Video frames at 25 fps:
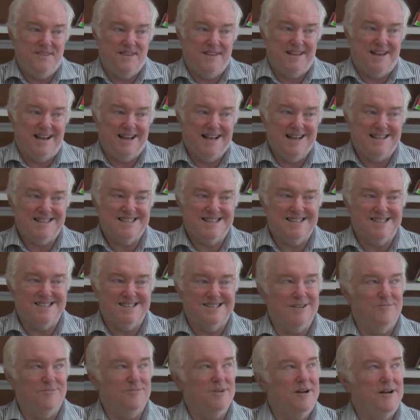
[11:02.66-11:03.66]
I guess at
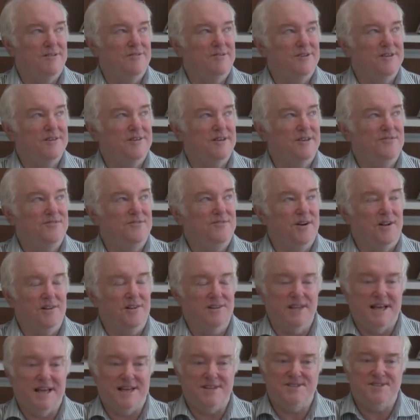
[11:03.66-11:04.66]
some level it
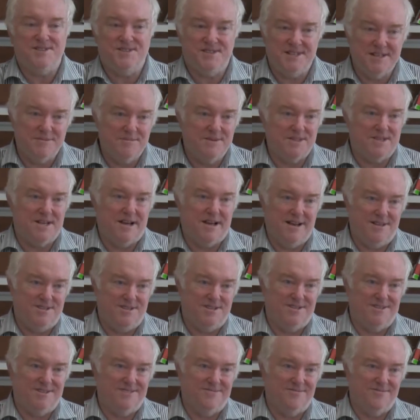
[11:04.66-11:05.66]
felt less
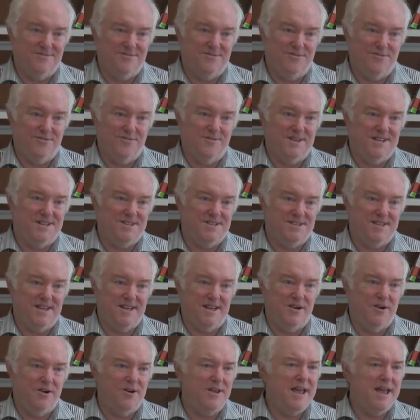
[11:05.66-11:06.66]
stigmatizing for me to
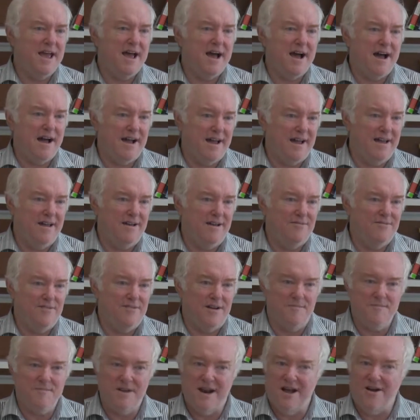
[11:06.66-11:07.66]
say, oh yeah,
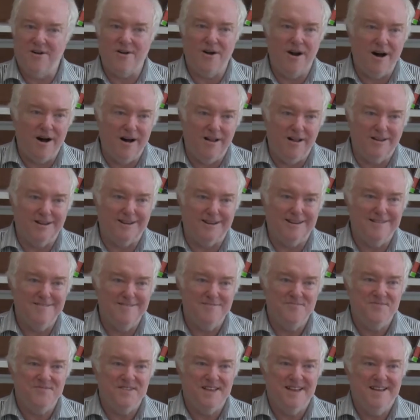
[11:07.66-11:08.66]
I'm an alcoholic,
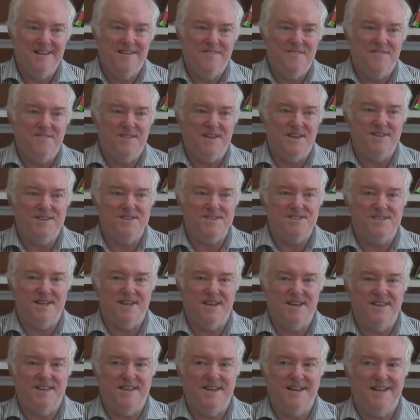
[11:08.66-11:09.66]
than to
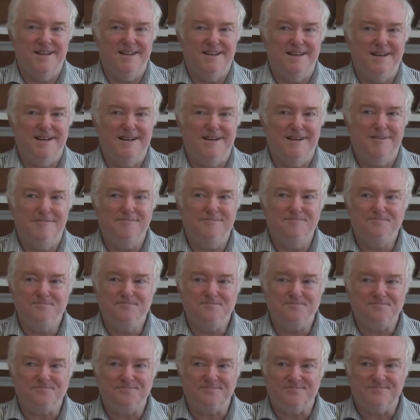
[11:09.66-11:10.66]
say that
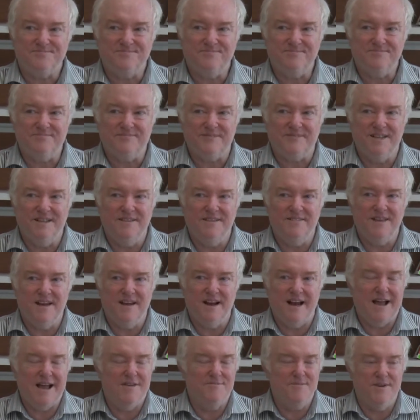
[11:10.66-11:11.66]
that
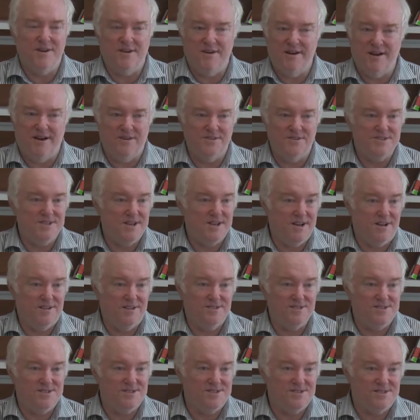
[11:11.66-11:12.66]
I have mental health
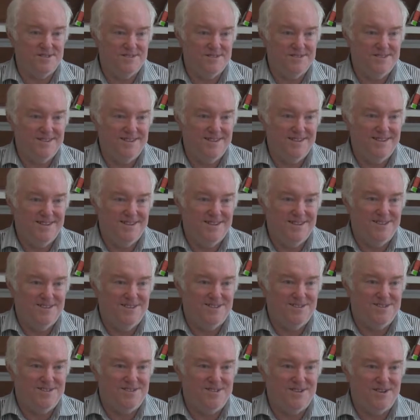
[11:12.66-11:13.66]
challenges.
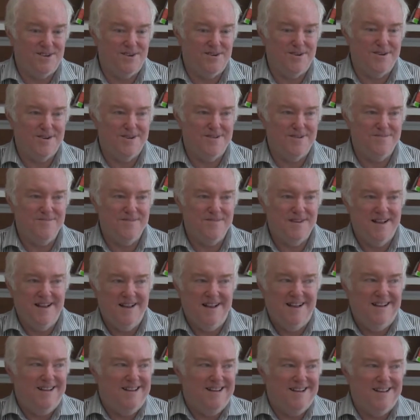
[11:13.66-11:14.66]
So I
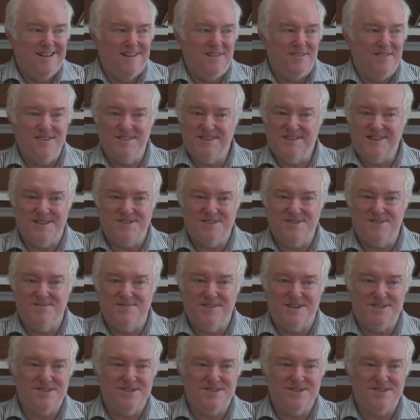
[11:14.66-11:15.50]
think that's my